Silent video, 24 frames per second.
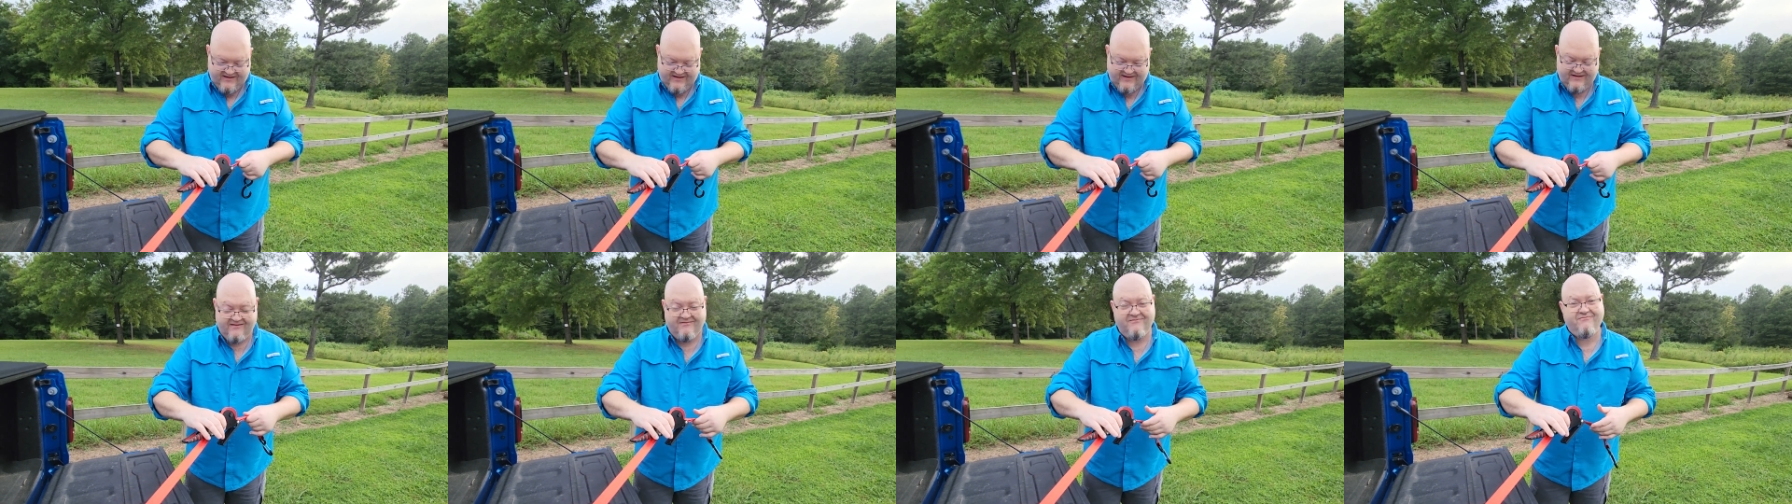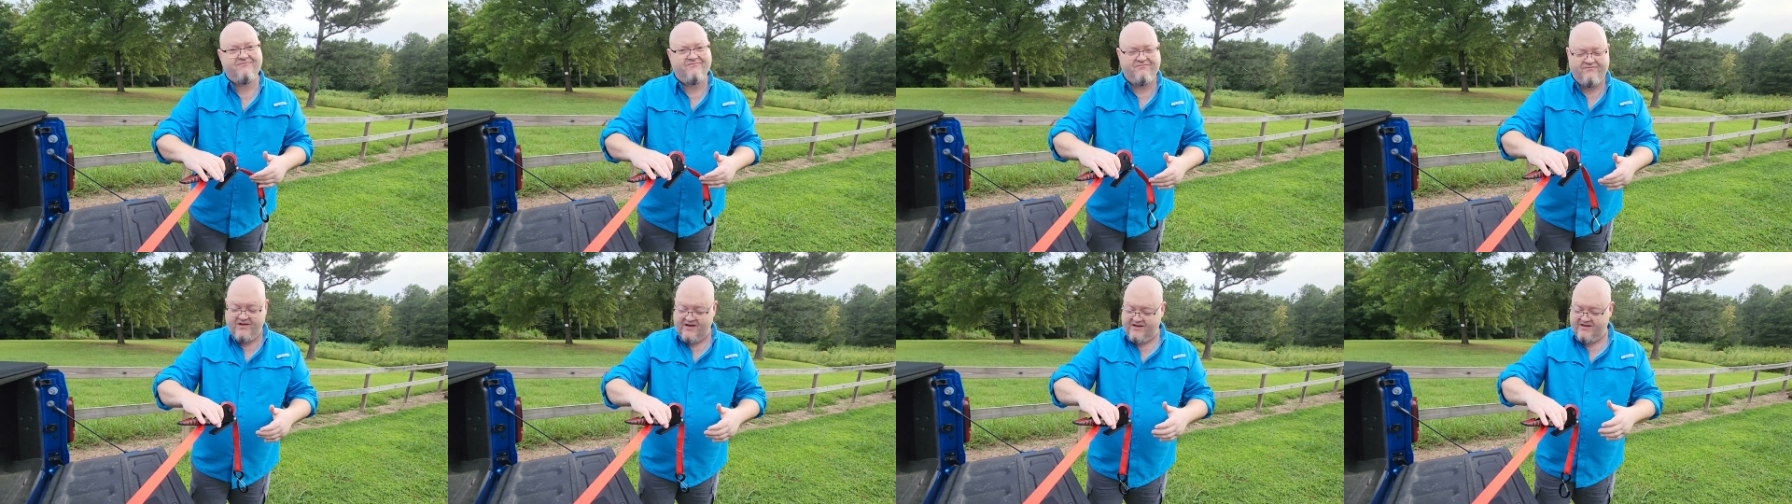and
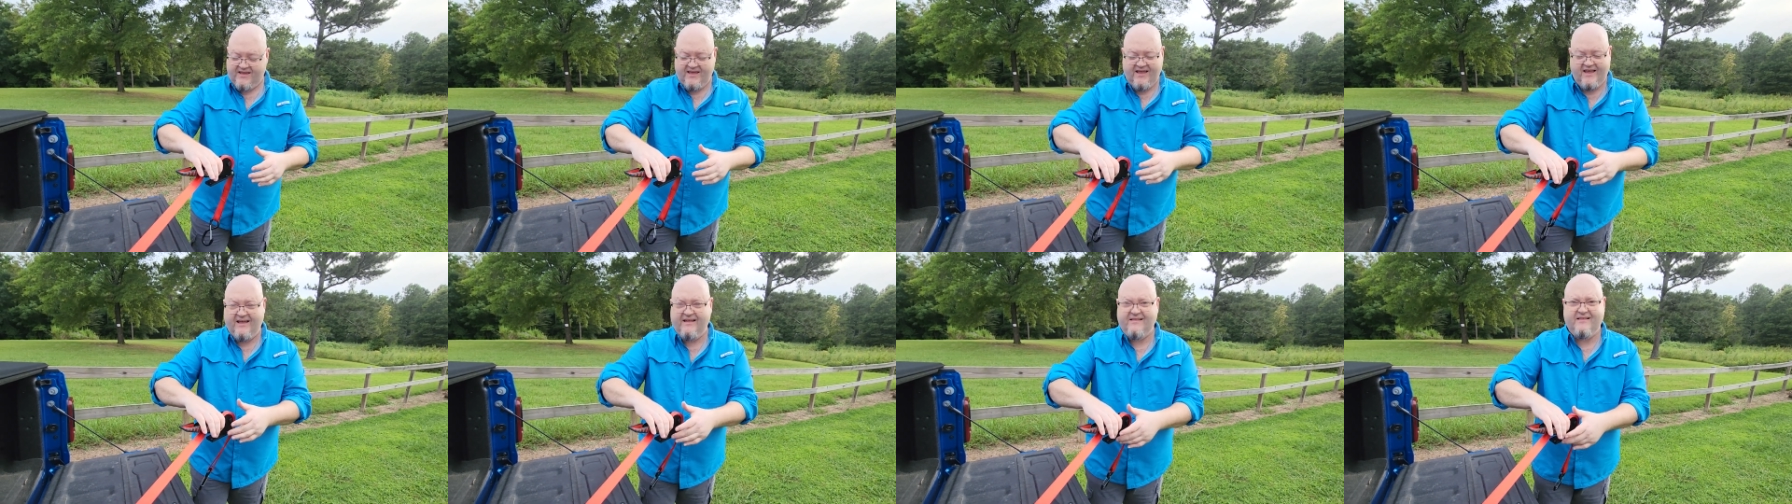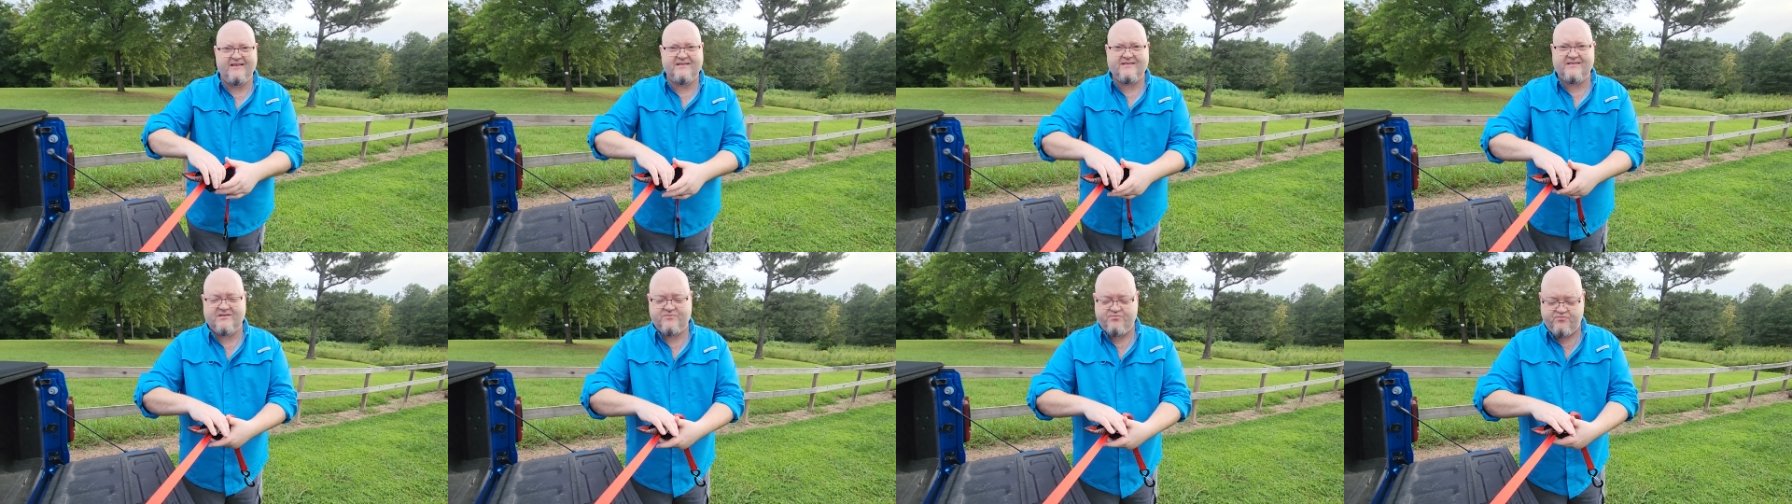
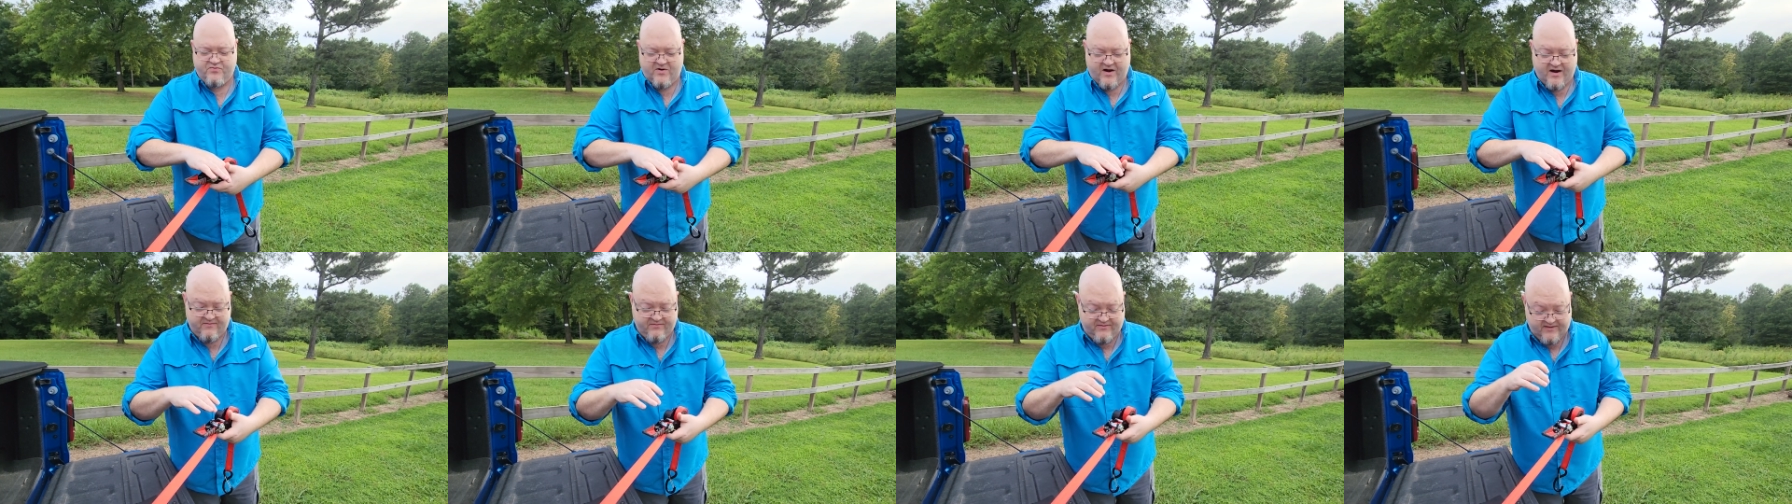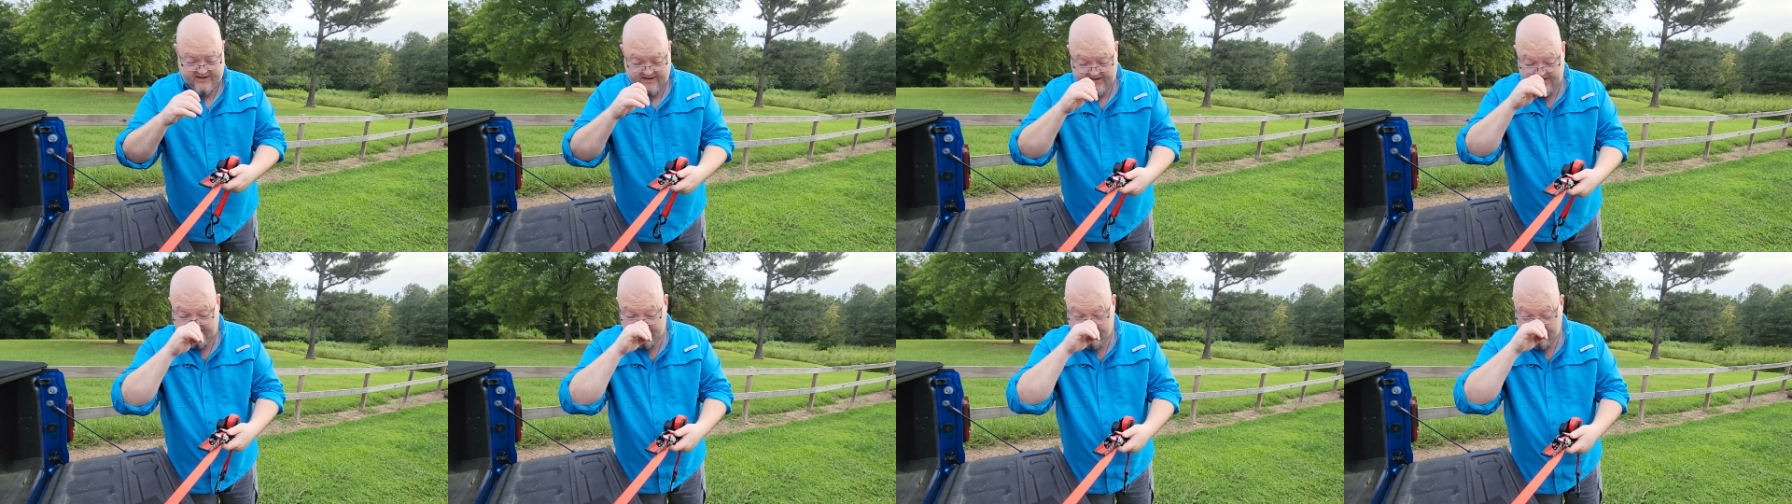again, this is
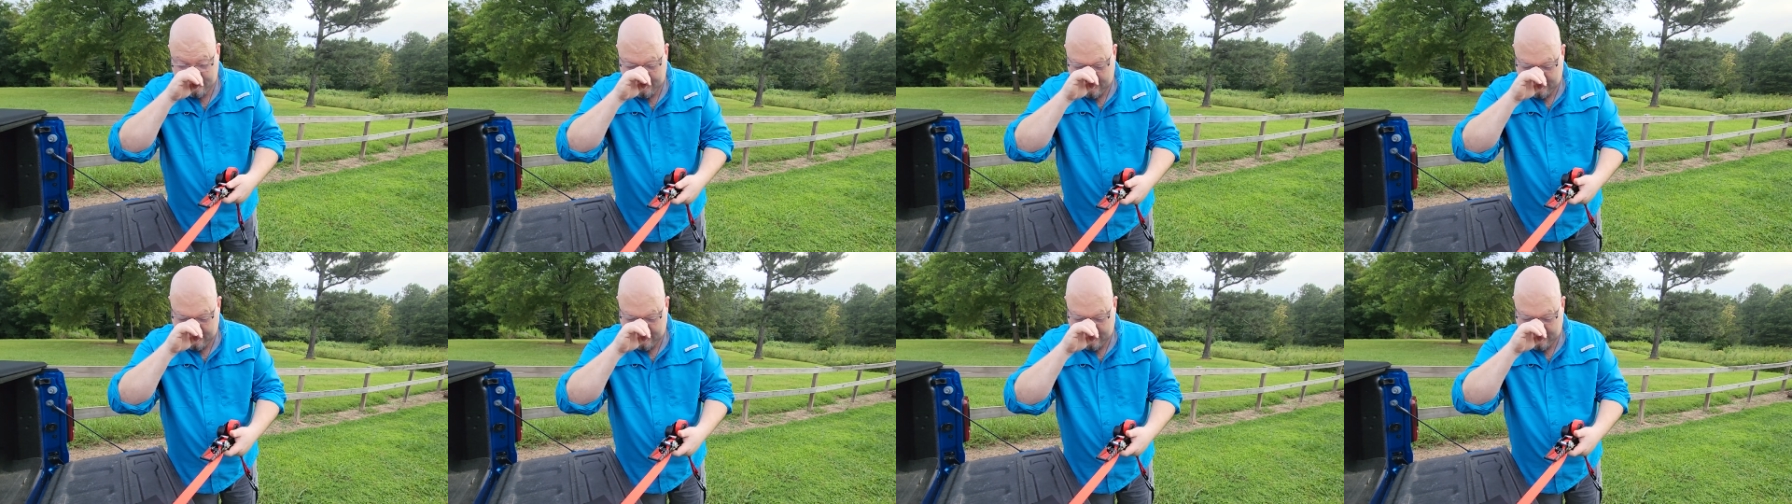probably